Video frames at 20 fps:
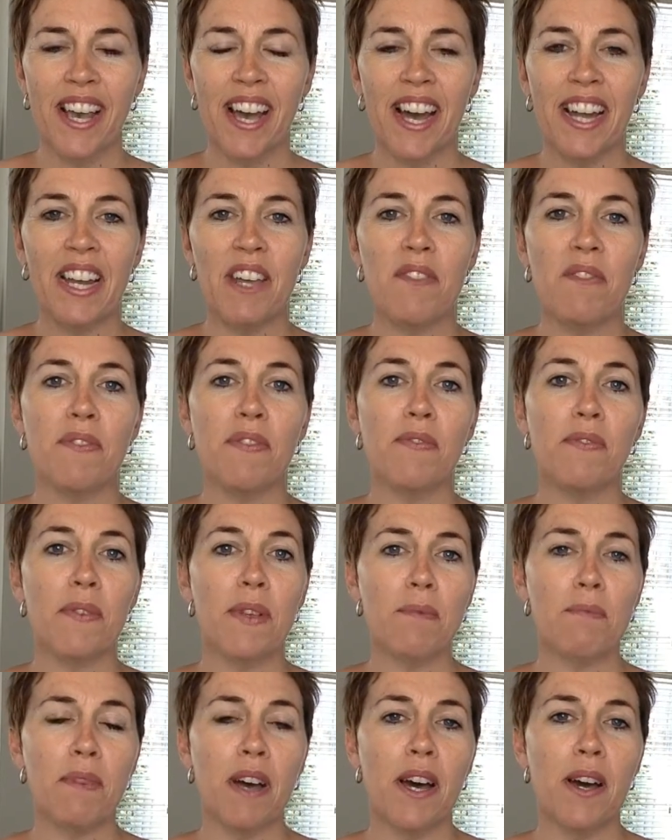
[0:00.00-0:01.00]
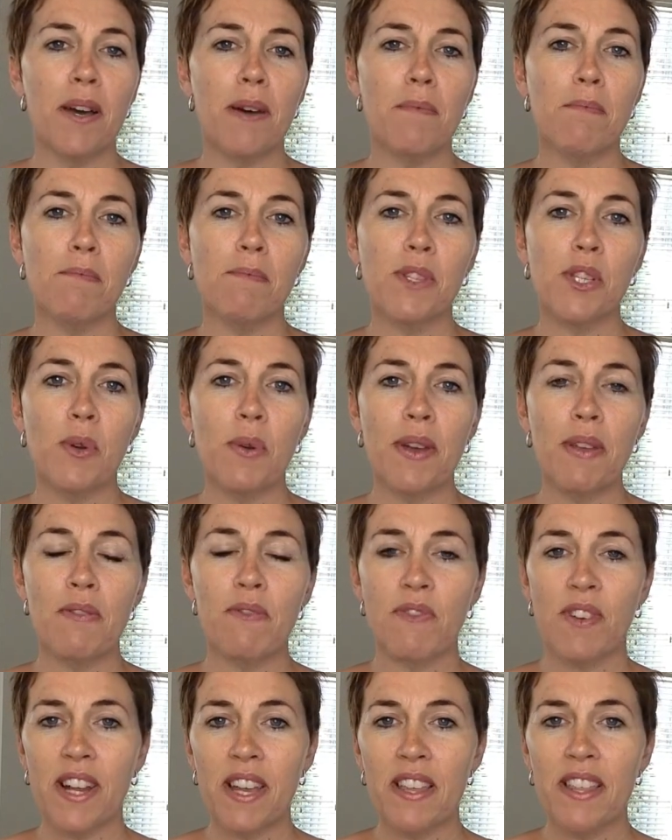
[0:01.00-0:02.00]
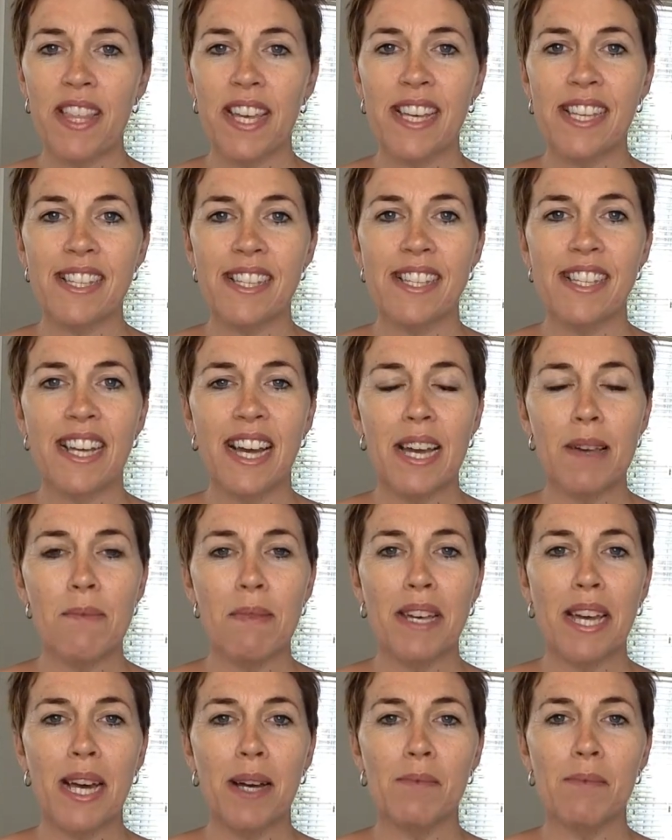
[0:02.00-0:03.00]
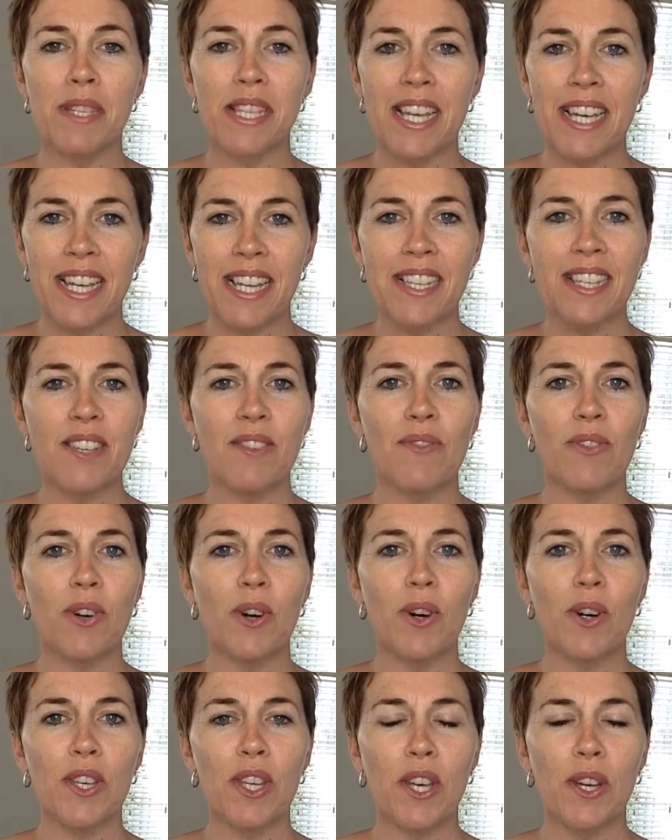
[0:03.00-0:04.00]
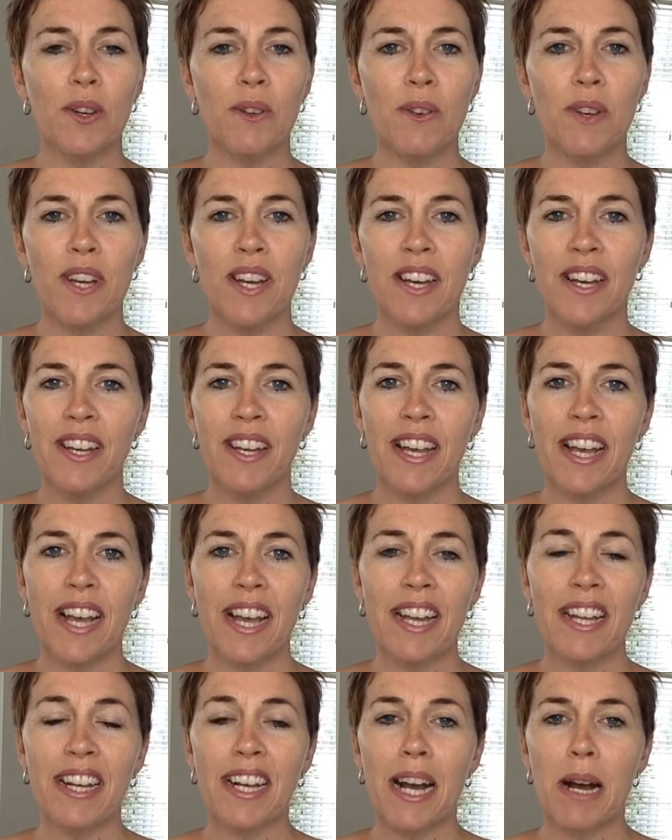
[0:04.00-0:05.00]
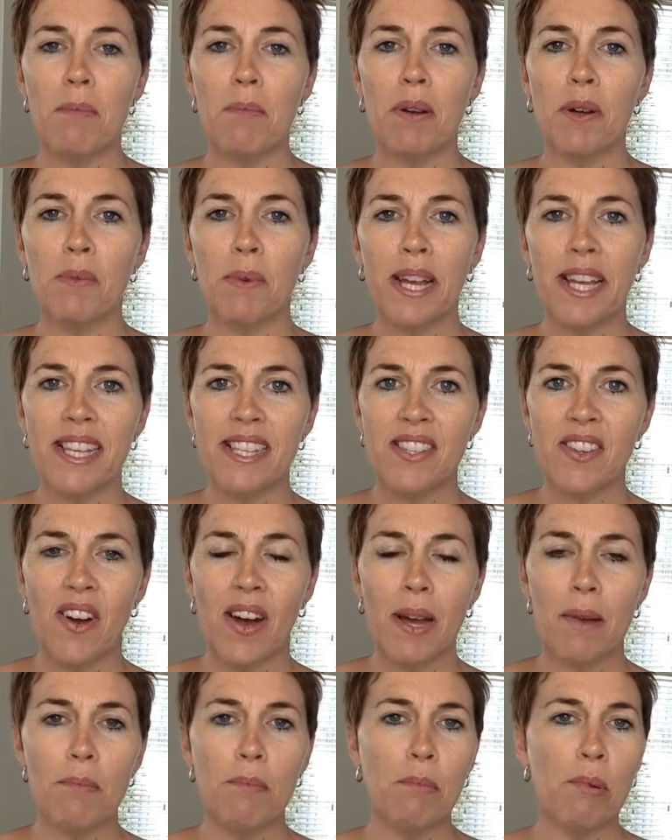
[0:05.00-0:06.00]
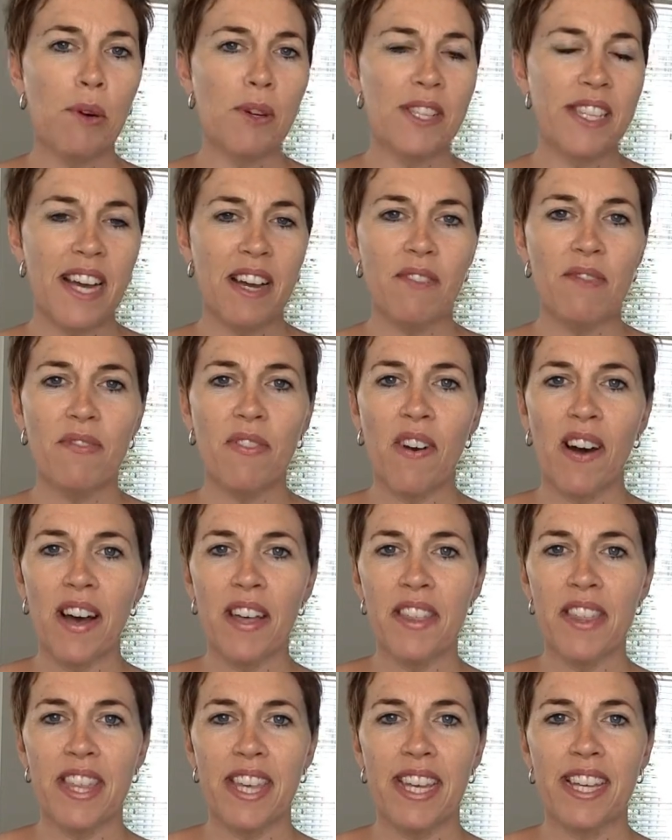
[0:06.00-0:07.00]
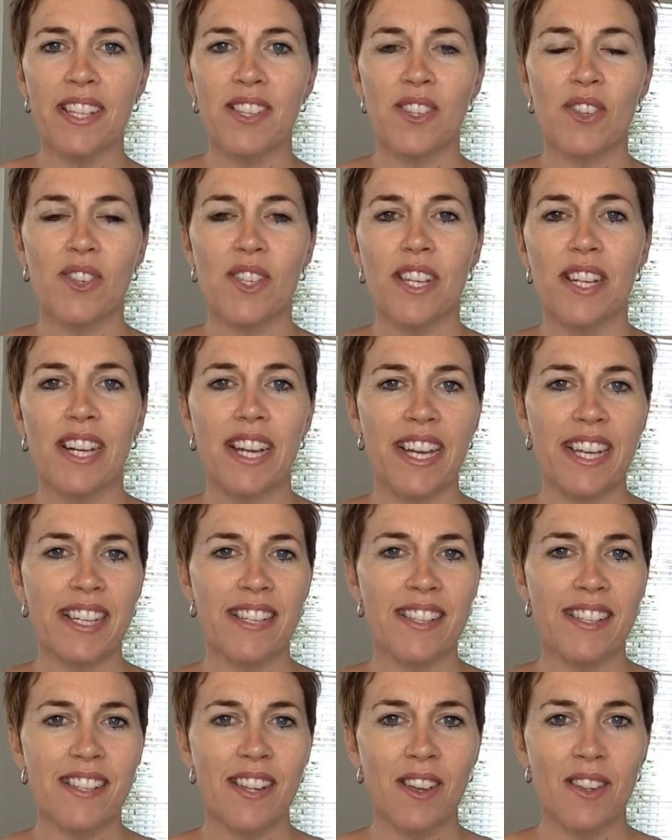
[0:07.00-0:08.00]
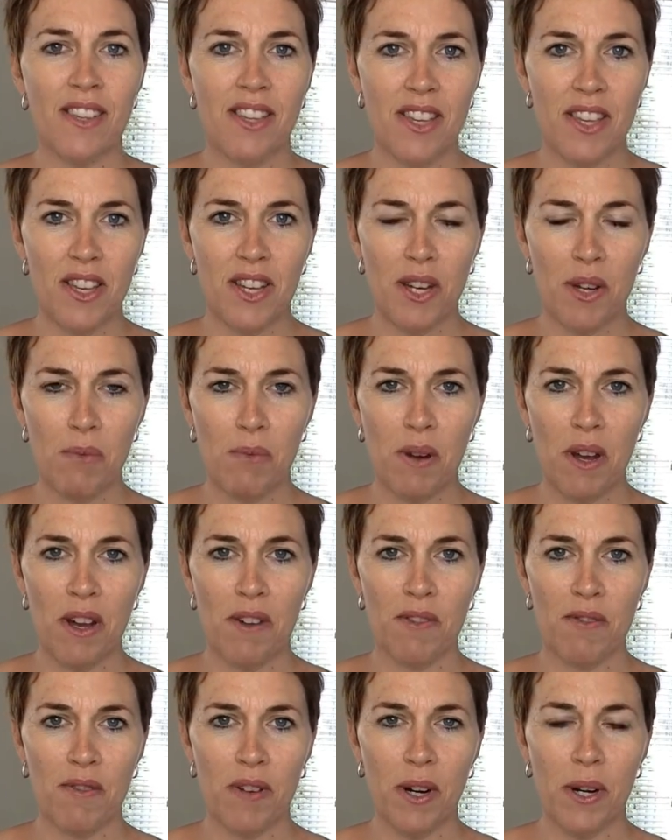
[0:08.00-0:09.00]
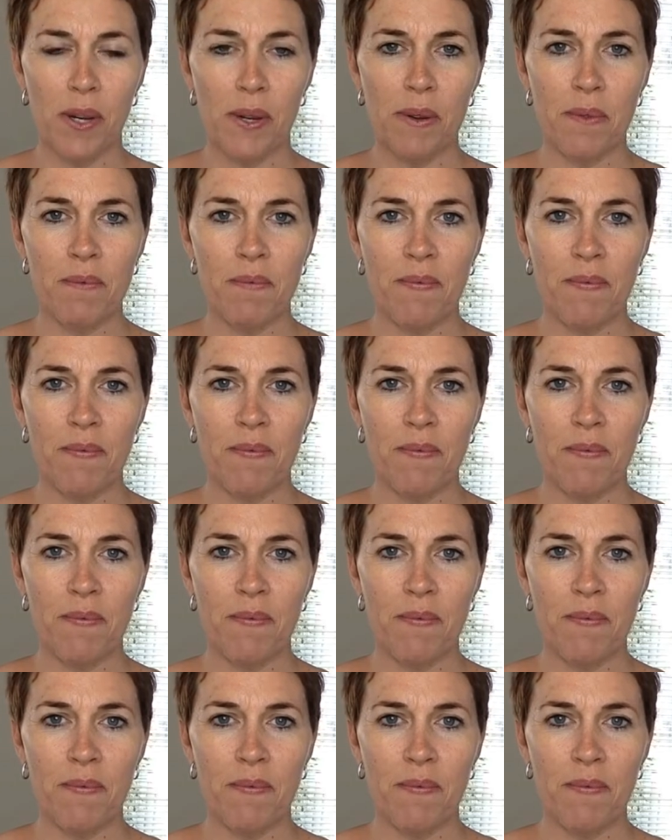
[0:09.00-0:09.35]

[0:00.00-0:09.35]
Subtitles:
And if doing three things a day becomes easy for you, in a couple of weeks' time, put down five things on your list so that you can work through.